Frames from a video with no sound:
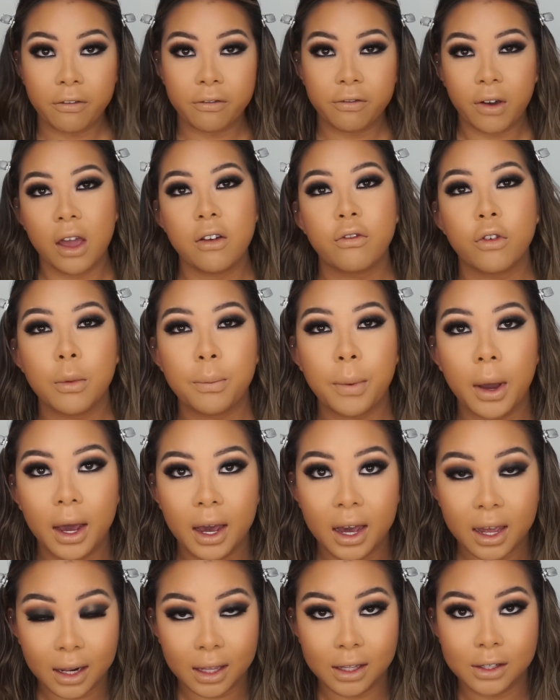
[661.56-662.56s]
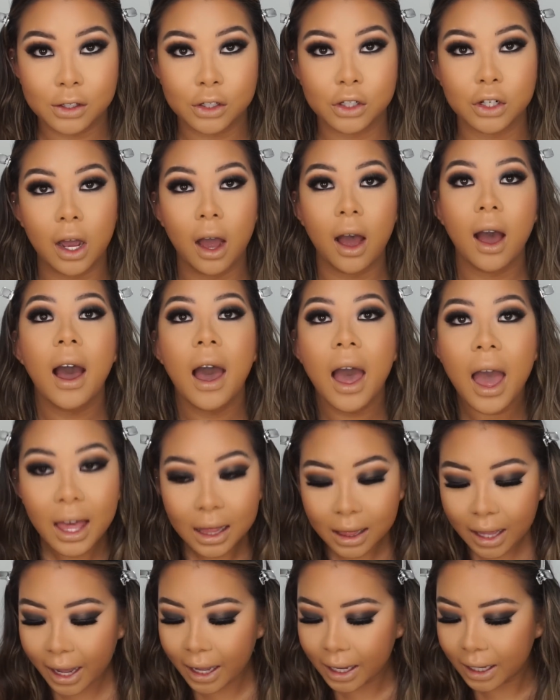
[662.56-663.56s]
my favourite part is to
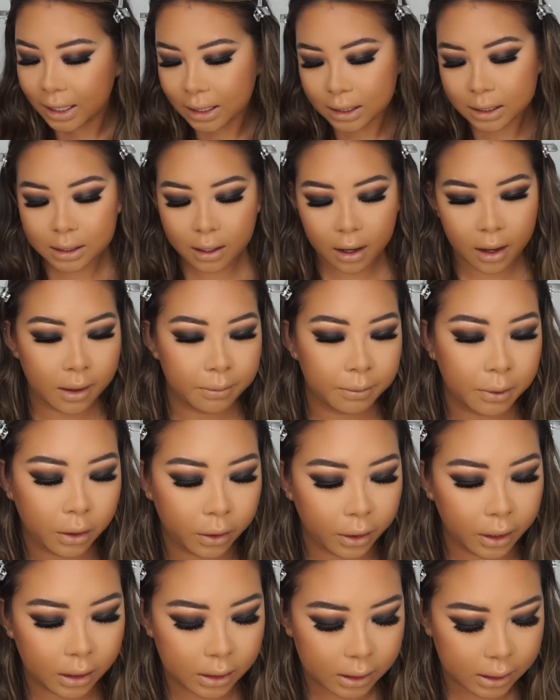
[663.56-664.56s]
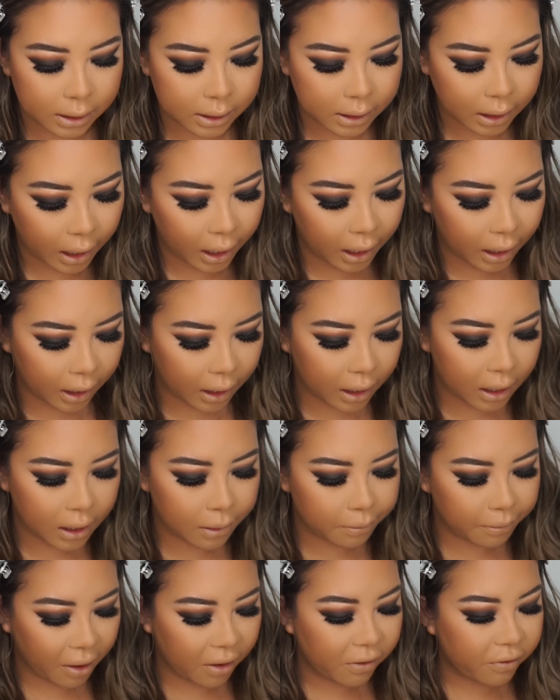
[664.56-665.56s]
highlight. I'm going to
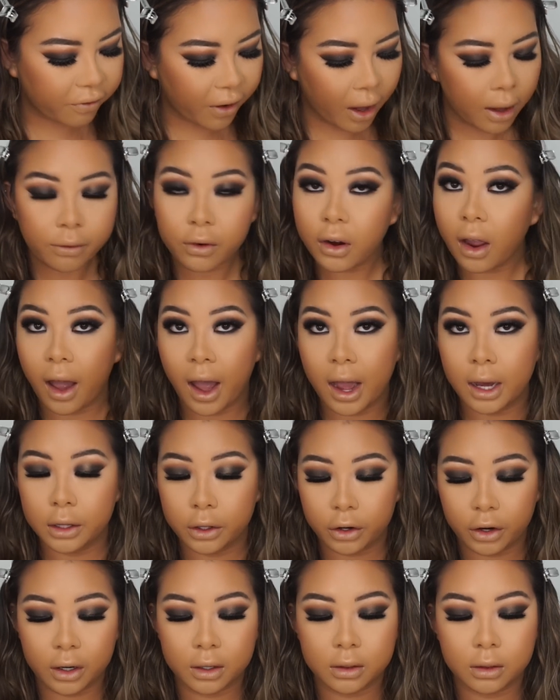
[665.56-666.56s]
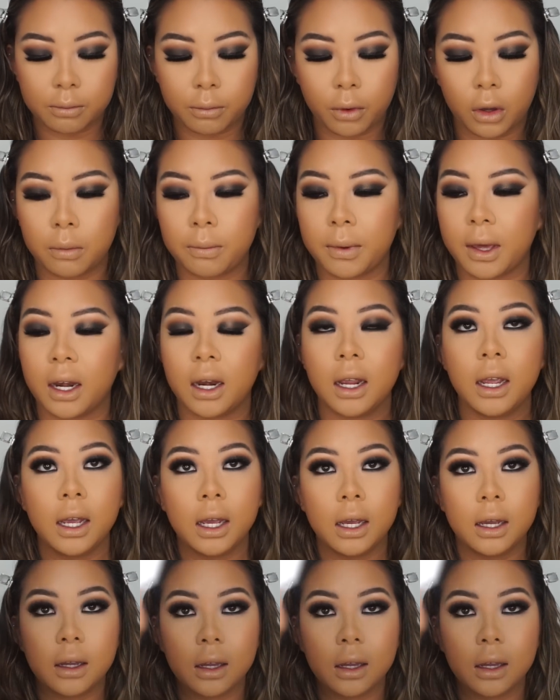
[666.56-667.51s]
take my favourite highlighter at the moment.